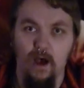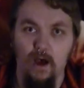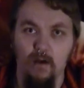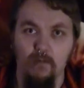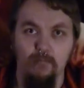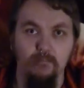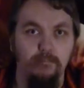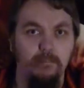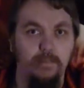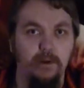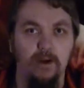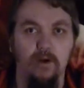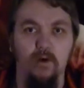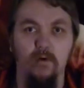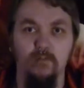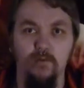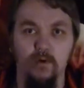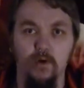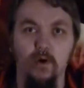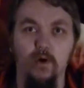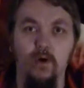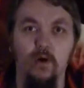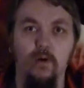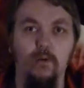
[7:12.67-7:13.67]
But
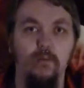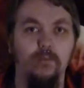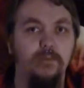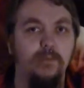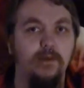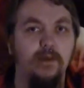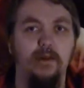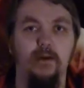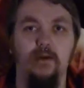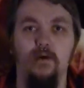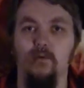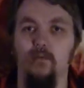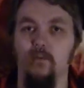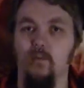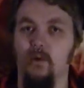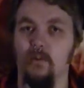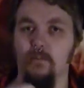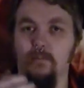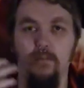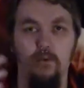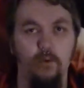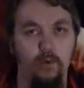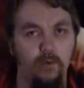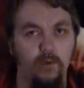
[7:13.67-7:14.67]
overall,
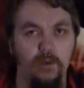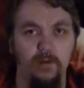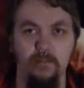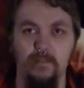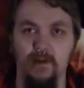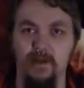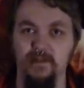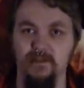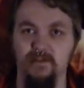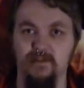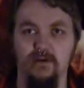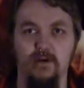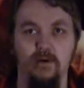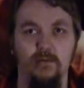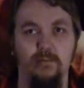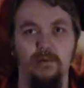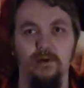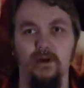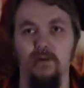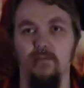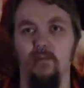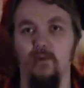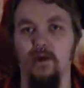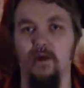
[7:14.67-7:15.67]
we're a Portland-based
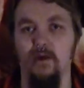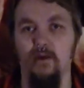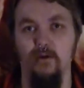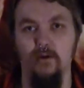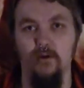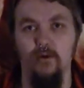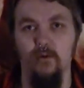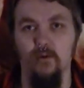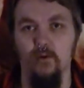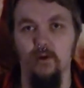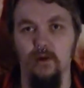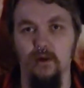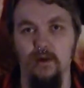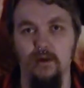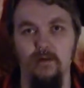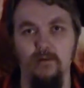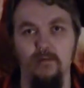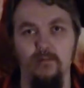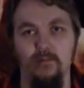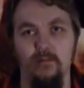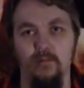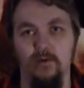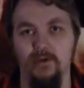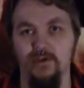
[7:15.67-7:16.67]
company, we're here in
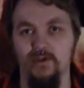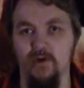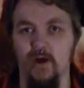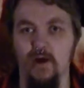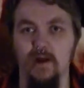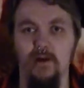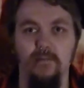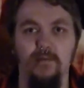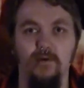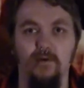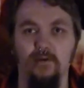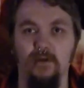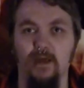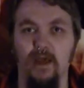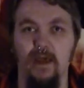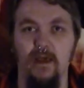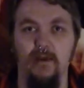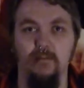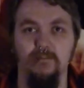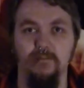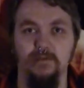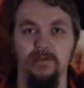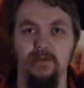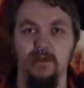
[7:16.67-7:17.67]
Oregon, we're trying to build
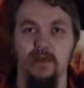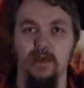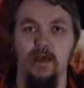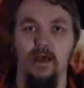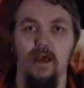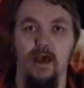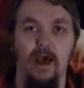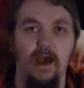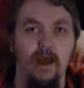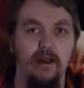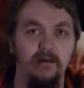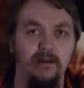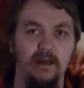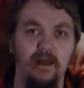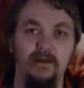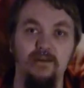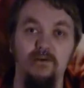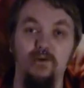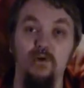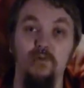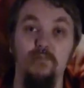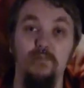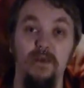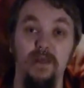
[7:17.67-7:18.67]
games,
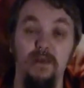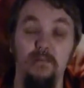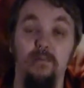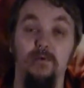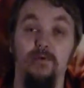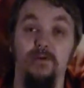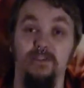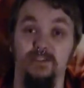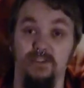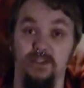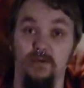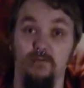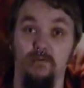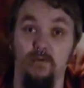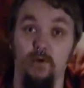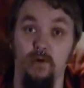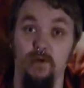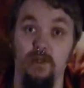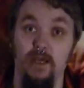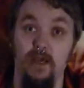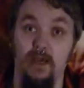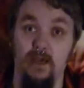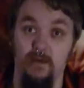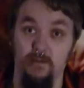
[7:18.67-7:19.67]
and good people deserve
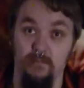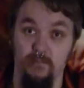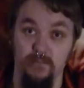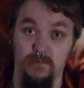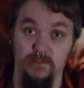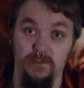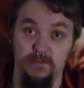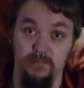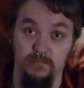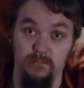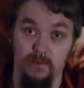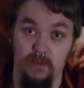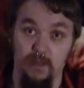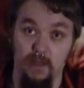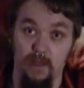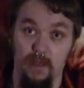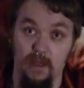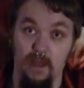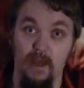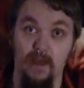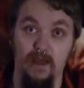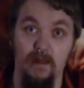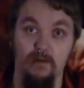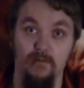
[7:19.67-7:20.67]
good games.
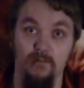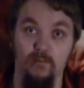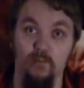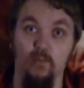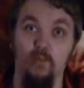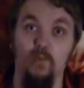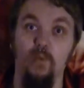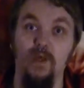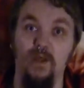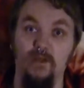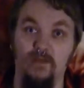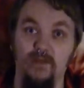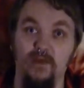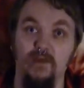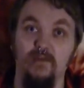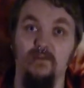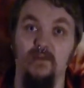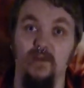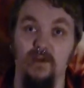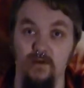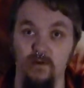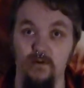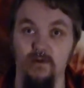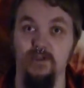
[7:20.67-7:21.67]
And we
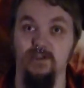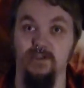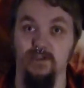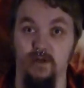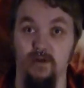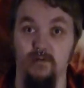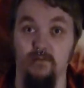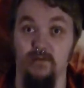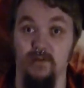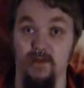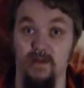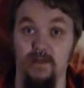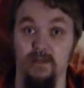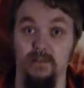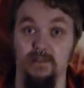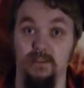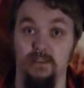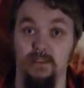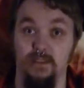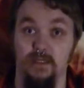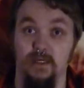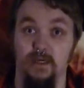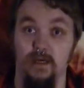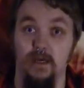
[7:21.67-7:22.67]
think that you deserve
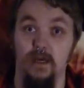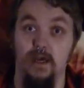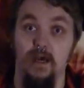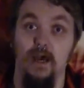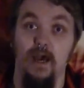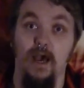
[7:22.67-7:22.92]
this.